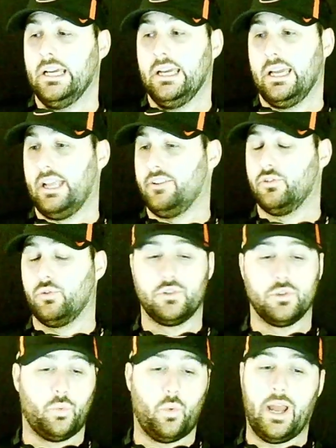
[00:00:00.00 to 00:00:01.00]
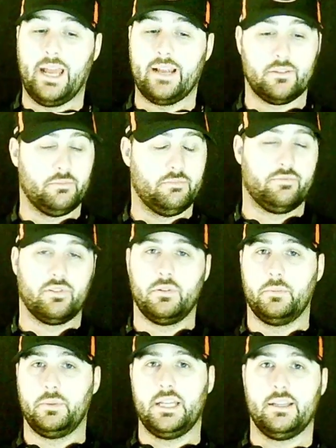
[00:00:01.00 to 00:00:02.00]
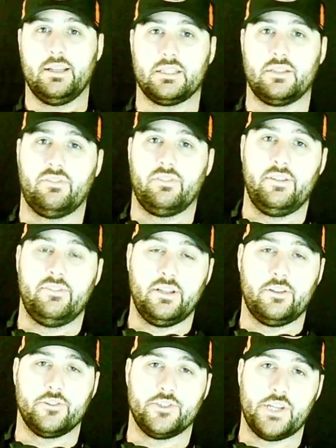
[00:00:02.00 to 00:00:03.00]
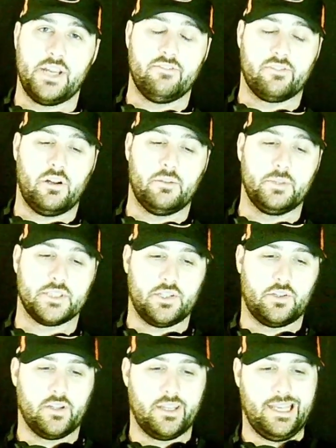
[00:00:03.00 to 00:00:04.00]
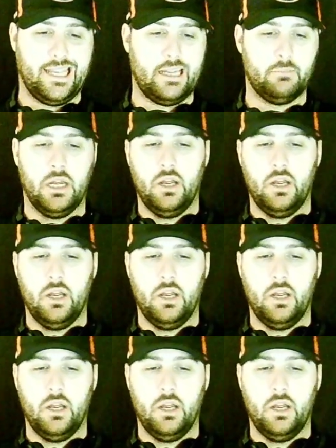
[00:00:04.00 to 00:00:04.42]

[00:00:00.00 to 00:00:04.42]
And Georgia waxed them from the beginning. That's the flea flicker Jake Fromm to start the game.